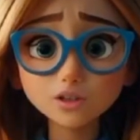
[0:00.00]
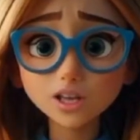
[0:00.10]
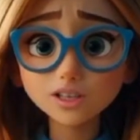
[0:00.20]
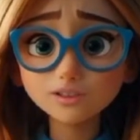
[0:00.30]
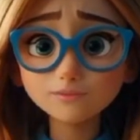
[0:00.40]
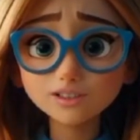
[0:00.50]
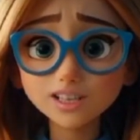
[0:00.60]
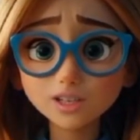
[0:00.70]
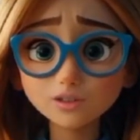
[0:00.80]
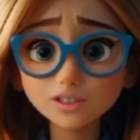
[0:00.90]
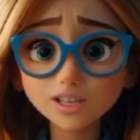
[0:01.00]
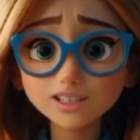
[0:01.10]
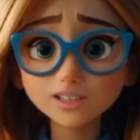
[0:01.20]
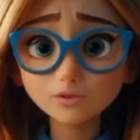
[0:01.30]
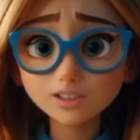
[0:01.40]
I woke up the next
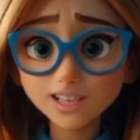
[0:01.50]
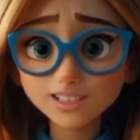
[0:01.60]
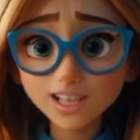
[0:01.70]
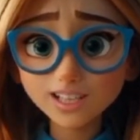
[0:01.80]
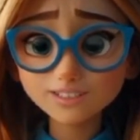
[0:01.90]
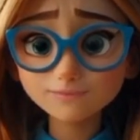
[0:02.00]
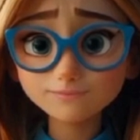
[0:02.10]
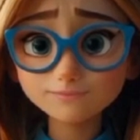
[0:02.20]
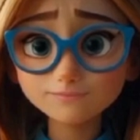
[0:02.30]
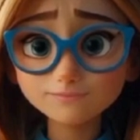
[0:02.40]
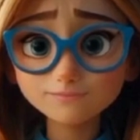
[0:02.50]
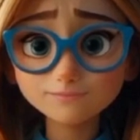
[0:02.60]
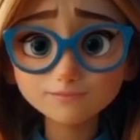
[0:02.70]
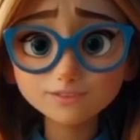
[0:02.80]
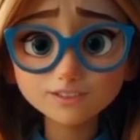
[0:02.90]
day crying. I changed
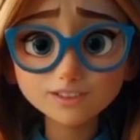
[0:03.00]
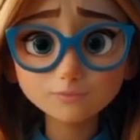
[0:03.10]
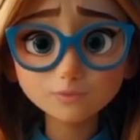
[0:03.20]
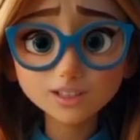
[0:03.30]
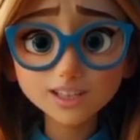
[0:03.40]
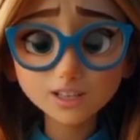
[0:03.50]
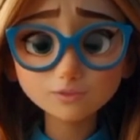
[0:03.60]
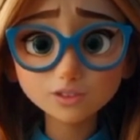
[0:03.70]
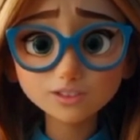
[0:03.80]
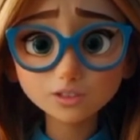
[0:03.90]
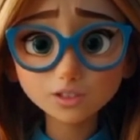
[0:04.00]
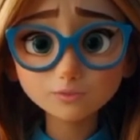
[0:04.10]
my clothes and went to school.